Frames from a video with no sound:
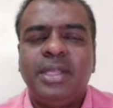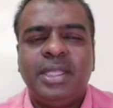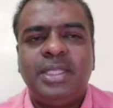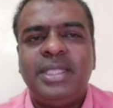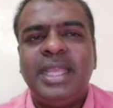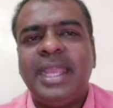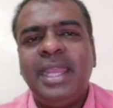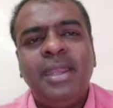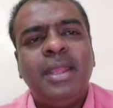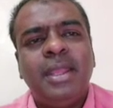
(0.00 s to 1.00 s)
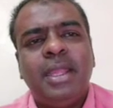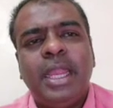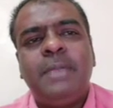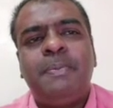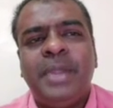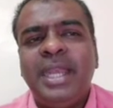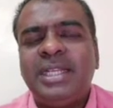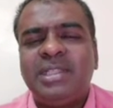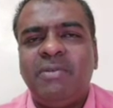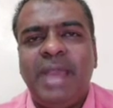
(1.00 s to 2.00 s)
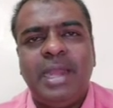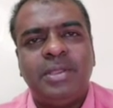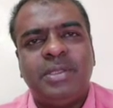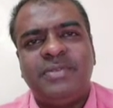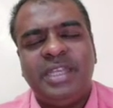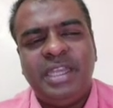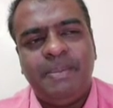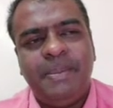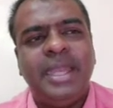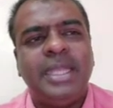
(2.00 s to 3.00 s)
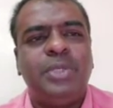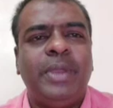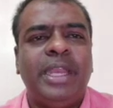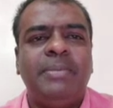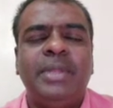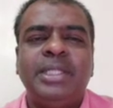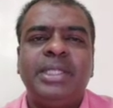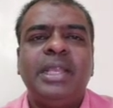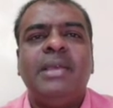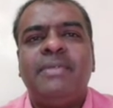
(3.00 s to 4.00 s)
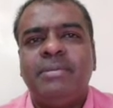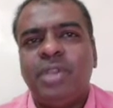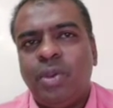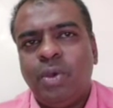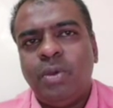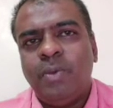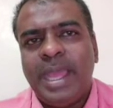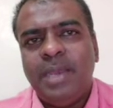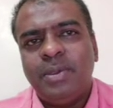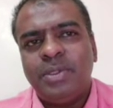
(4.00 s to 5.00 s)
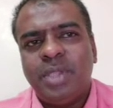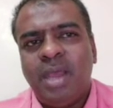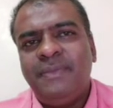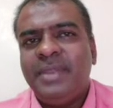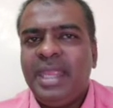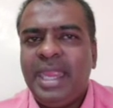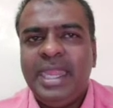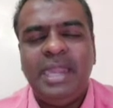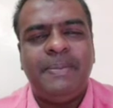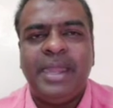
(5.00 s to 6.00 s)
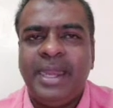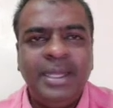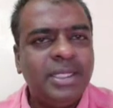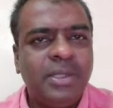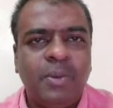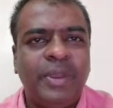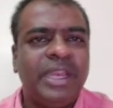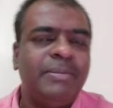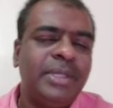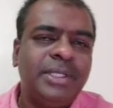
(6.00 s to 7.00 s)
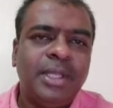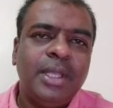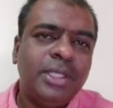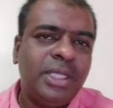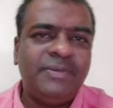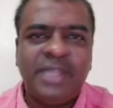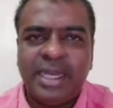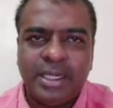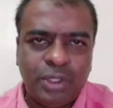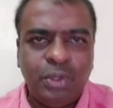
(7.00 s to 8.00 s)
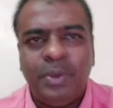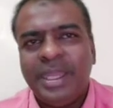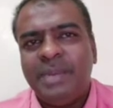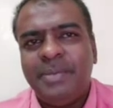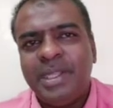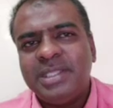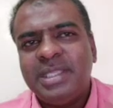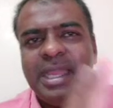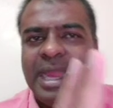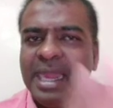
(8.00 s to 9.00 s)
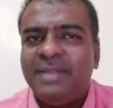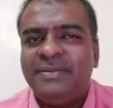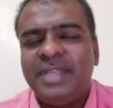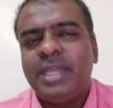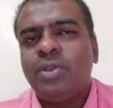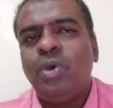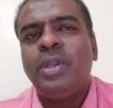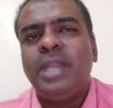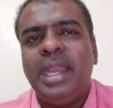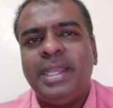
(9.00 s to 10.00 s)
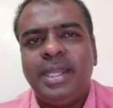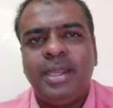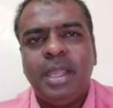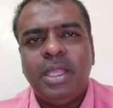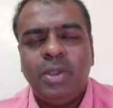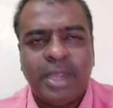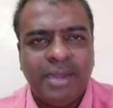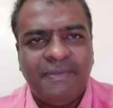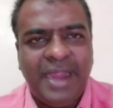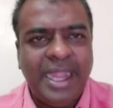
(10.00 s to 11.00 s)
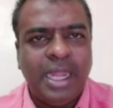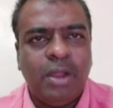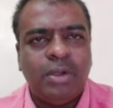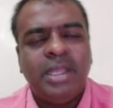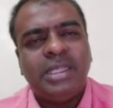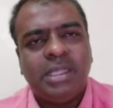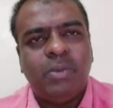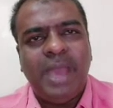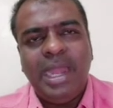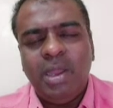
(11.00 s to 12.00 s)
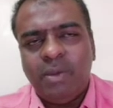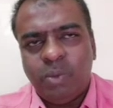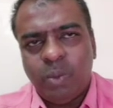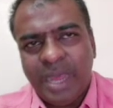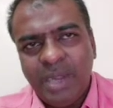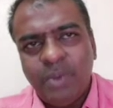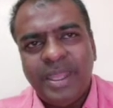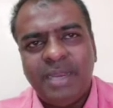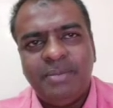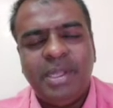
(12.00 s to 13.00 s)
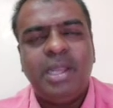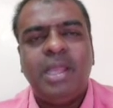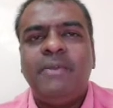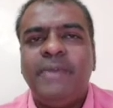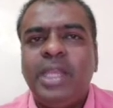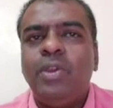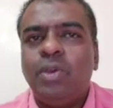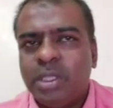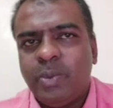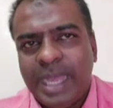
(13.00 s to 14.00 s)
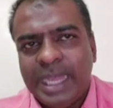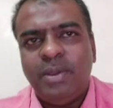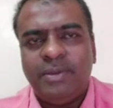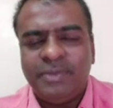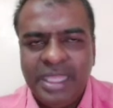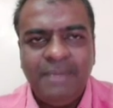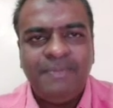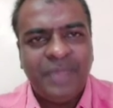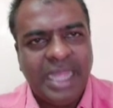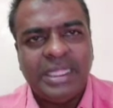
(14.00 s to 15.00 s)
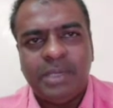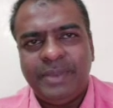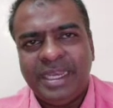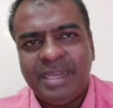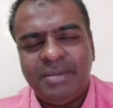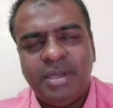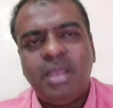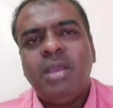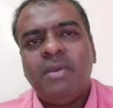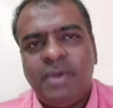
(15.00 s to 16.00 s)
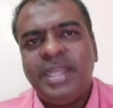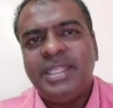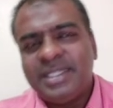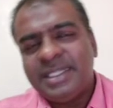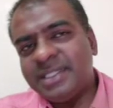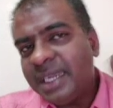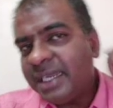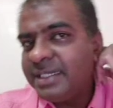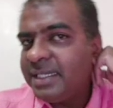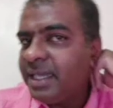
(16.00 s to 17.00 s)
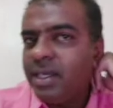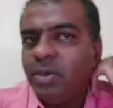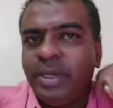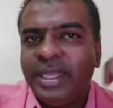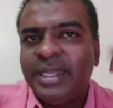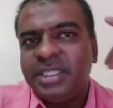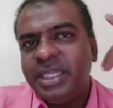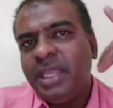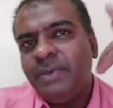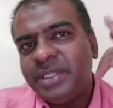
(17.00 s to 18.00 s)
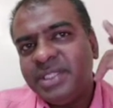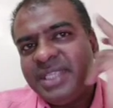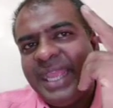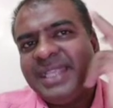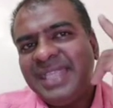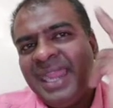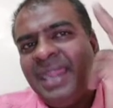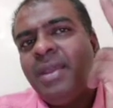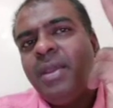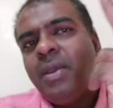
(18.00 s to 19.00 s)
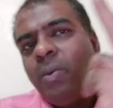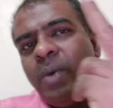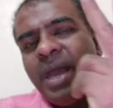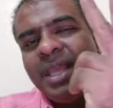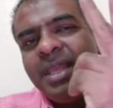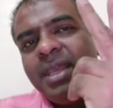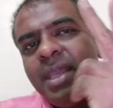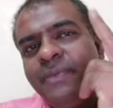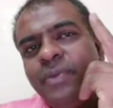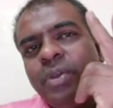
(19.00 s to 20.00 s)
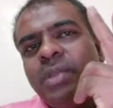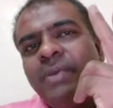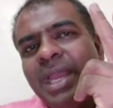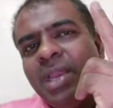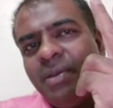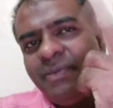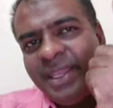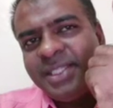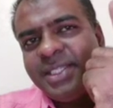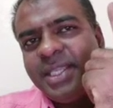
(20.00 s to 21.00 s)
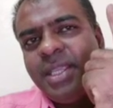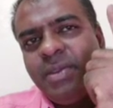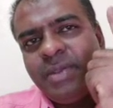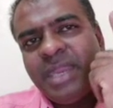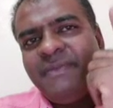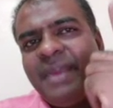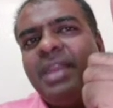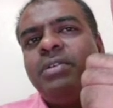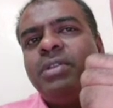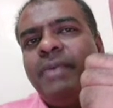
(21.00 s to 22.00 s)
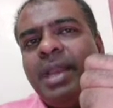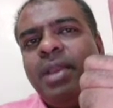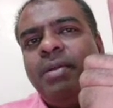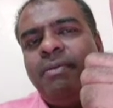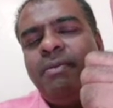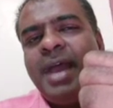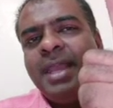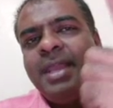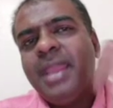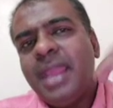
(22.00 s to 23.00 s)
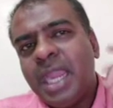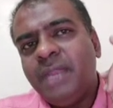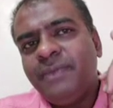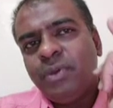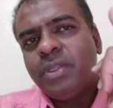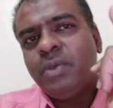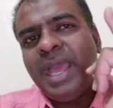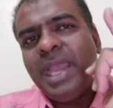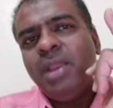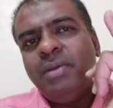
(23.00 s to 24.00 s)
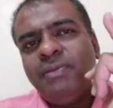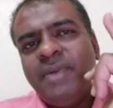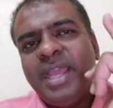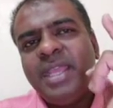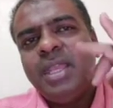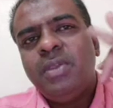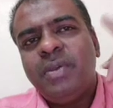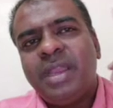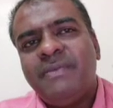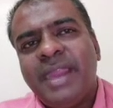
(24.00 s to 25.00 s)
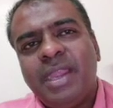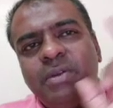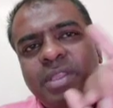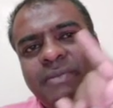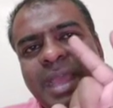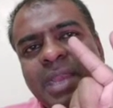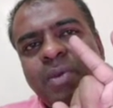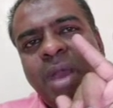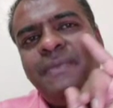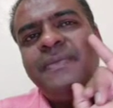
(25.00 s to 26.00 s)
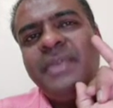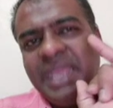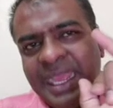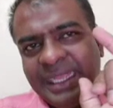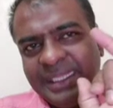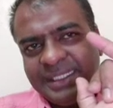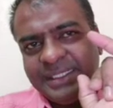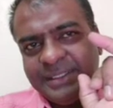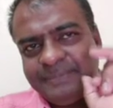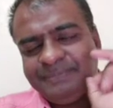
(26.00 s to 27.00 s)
Second, it predicts the values of the dependent variables from the known values of independent variables. So if there are two variables and if they are correlated, you can find out the value of one variable when you know the value of the other variable. For instance, let us say there are two regression equations x and y. If you know the value of x, you can find out the value of y. And if you know the value of y, you can find out the value of x.